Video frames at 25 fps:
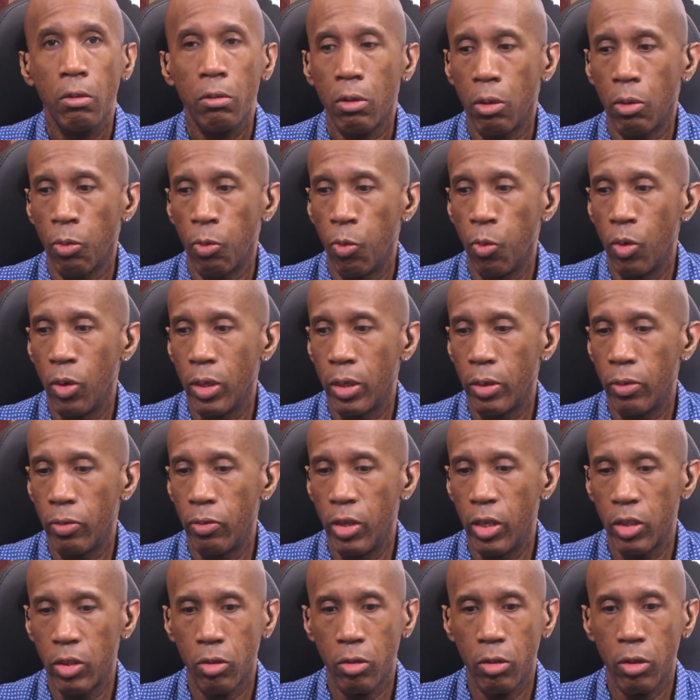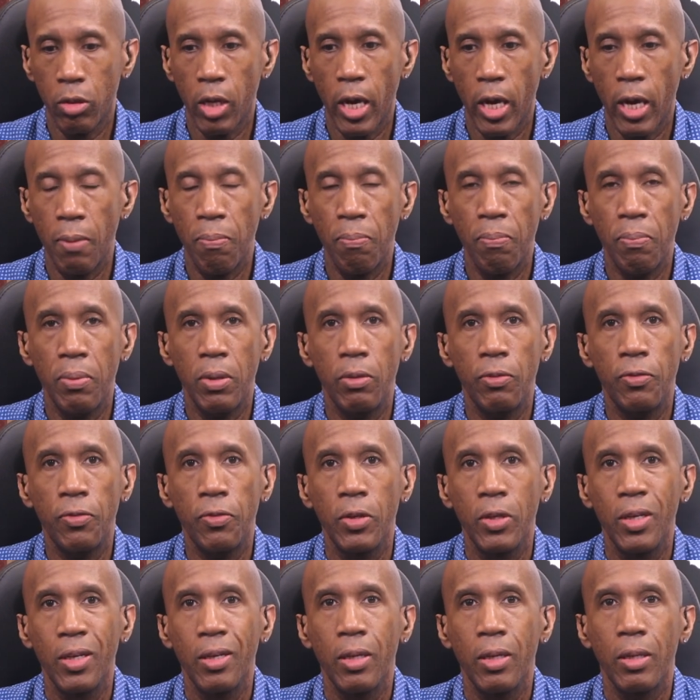Or will this type
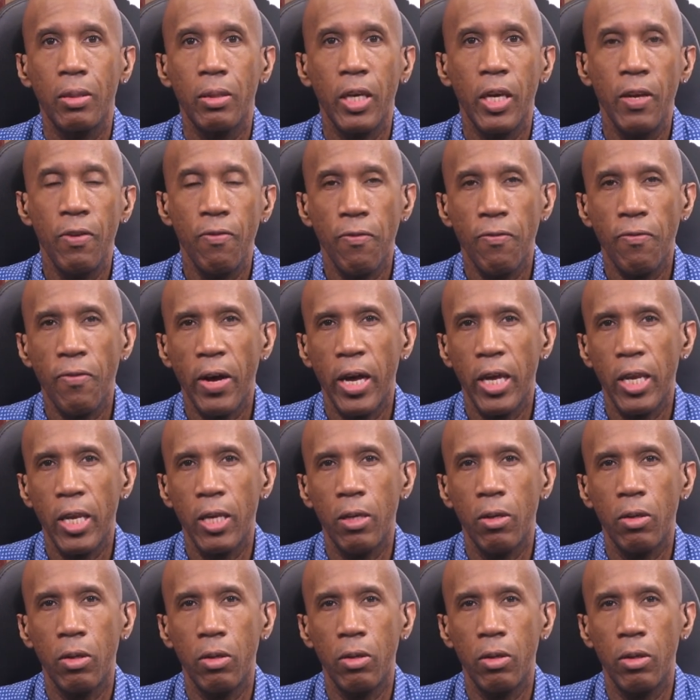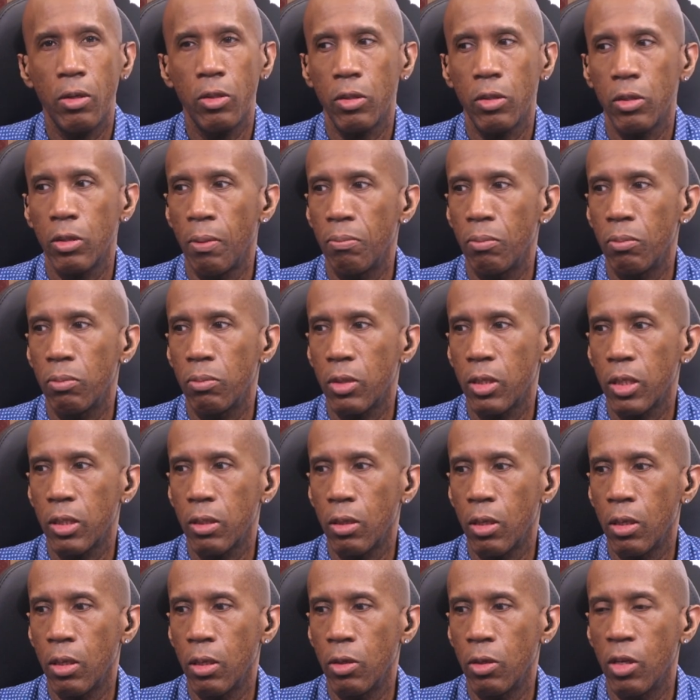of infighting cause some
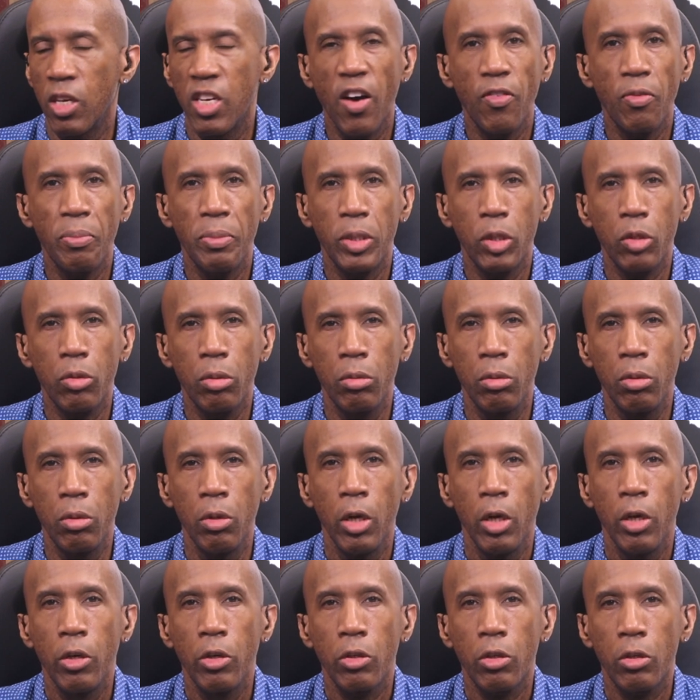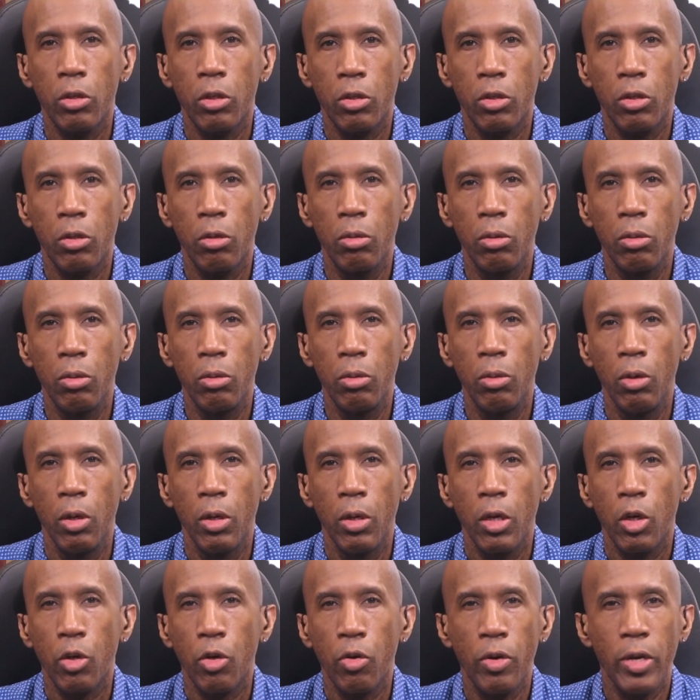the government to
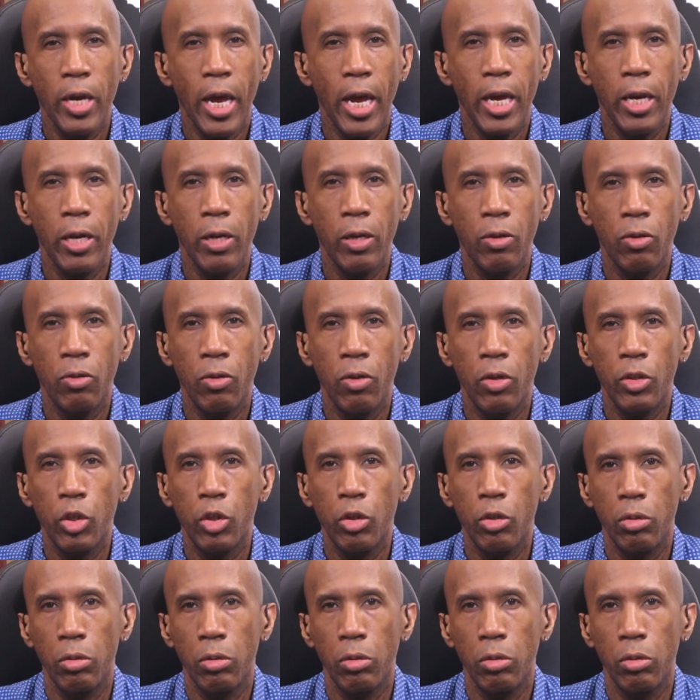create or